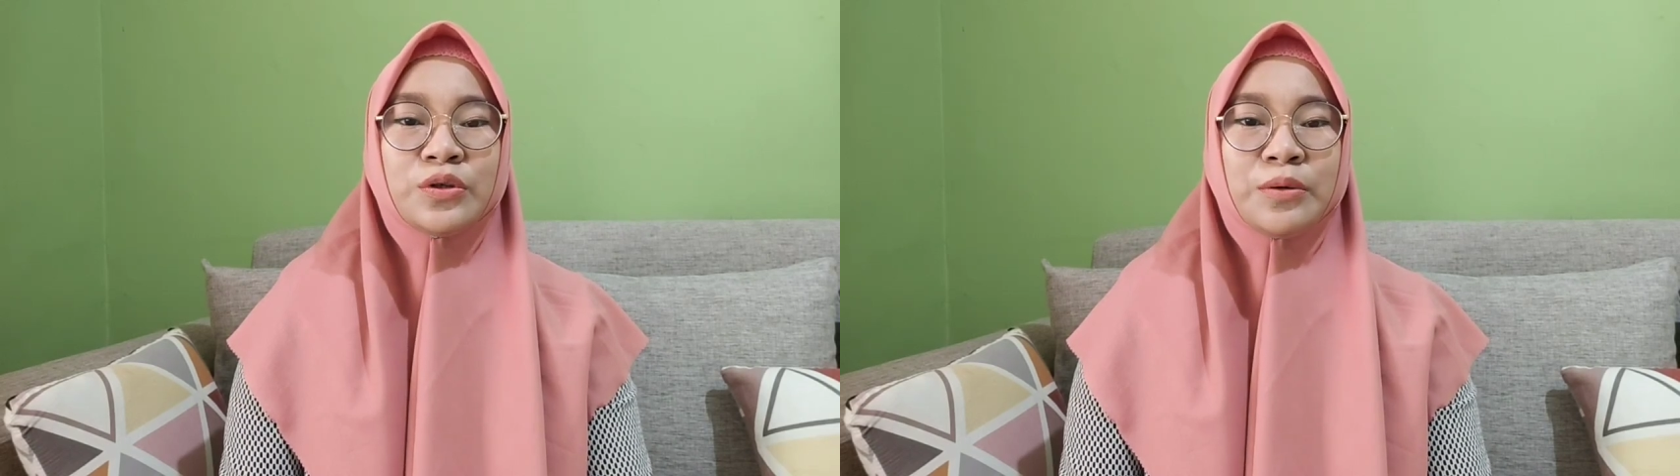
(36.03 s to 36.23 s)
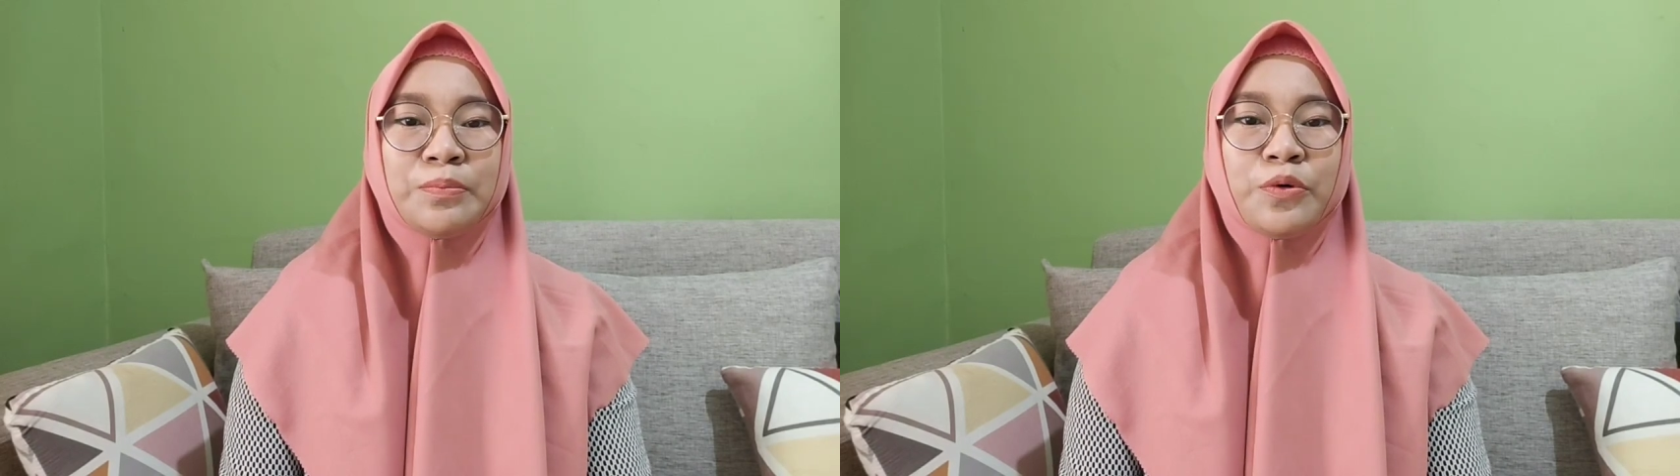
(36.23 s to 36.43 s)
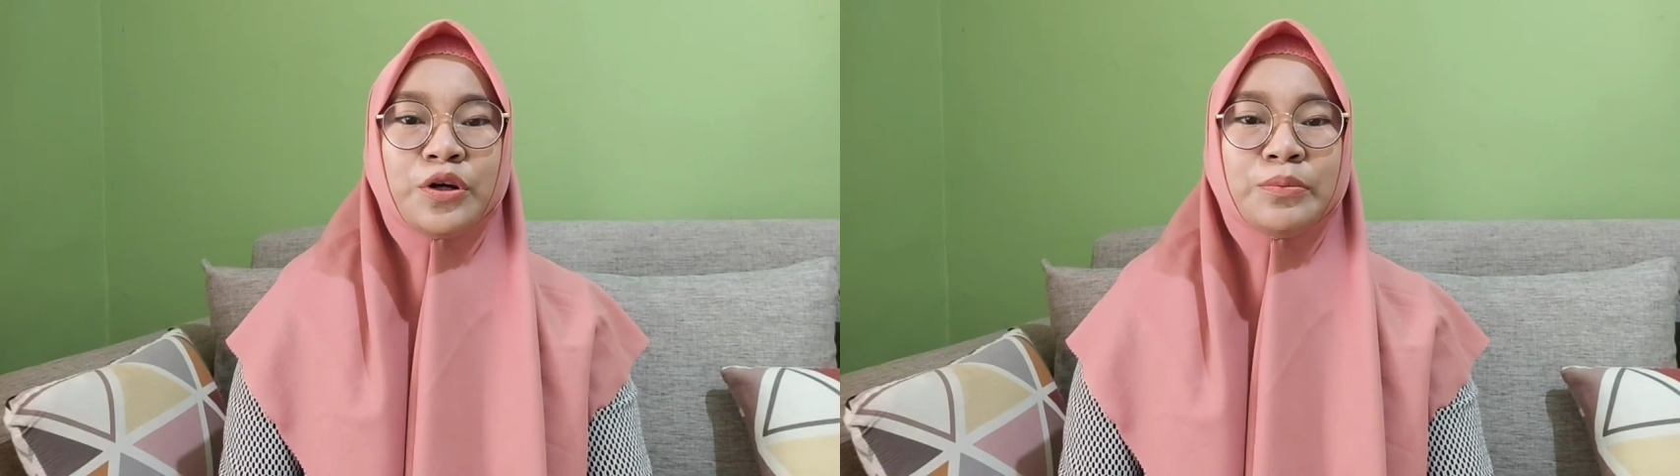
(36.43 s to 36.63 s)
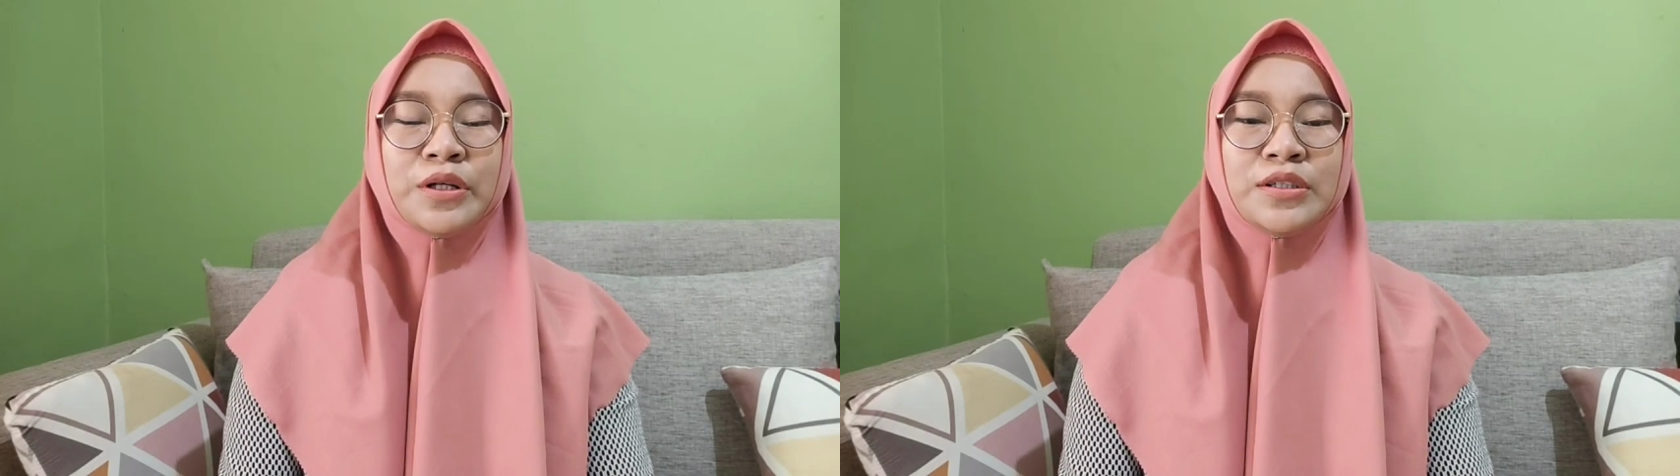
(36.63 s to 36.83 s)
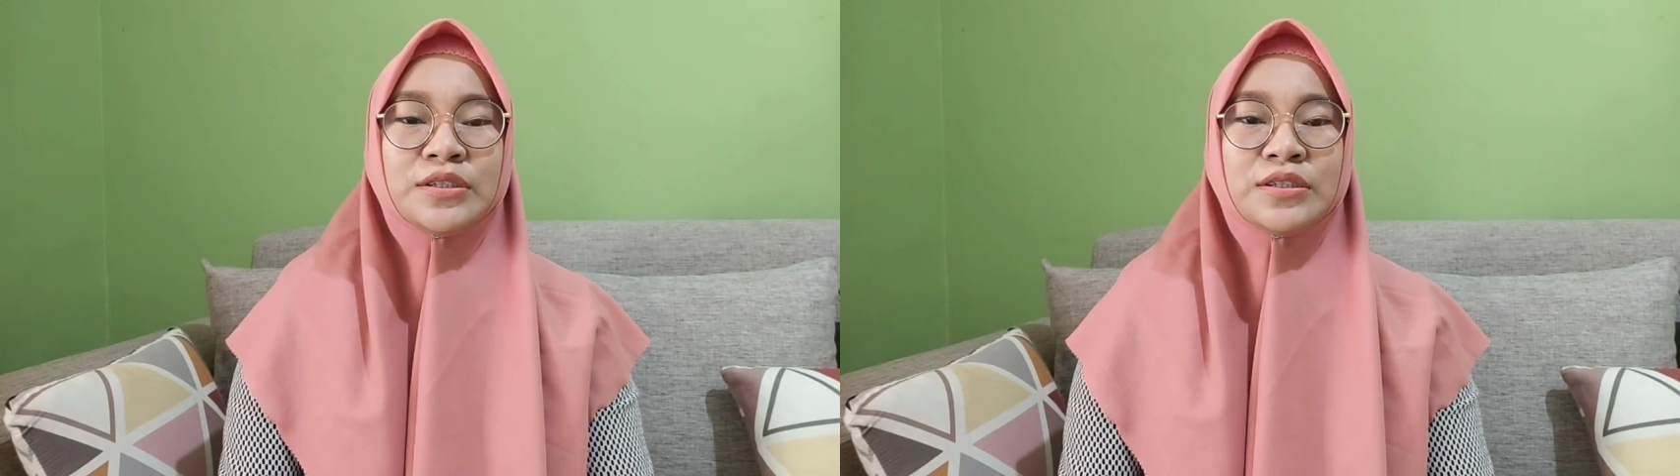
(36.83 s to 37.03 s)
to an
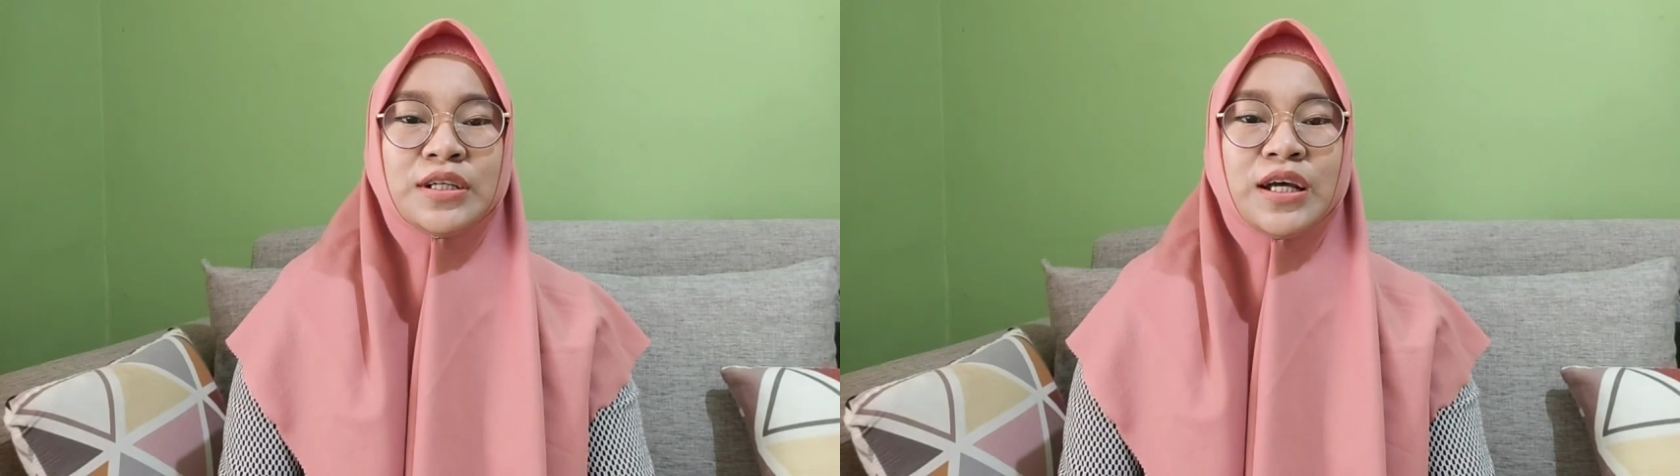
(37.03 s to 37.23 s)
appointment,